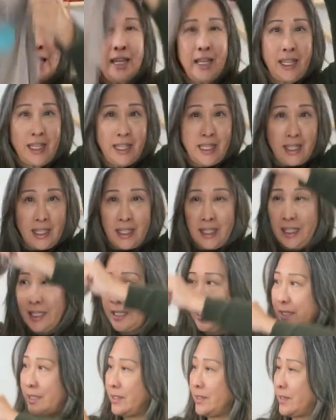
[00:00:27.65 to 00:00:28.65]

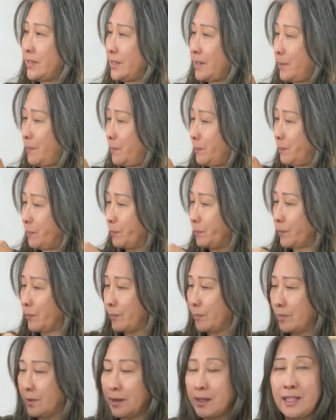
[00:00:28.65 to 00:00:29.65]
is
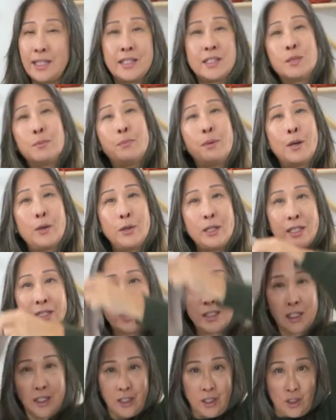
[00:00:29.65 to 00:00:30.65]
this
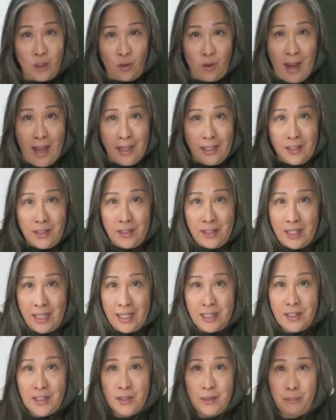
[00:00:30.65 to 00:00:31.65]
Boden dress.
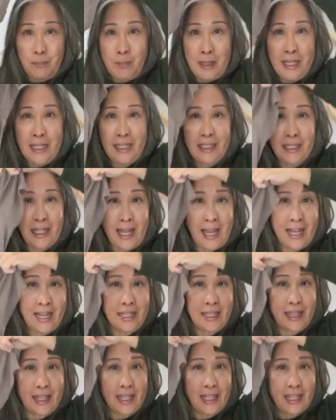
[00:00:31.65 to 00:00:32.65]
It's midi length.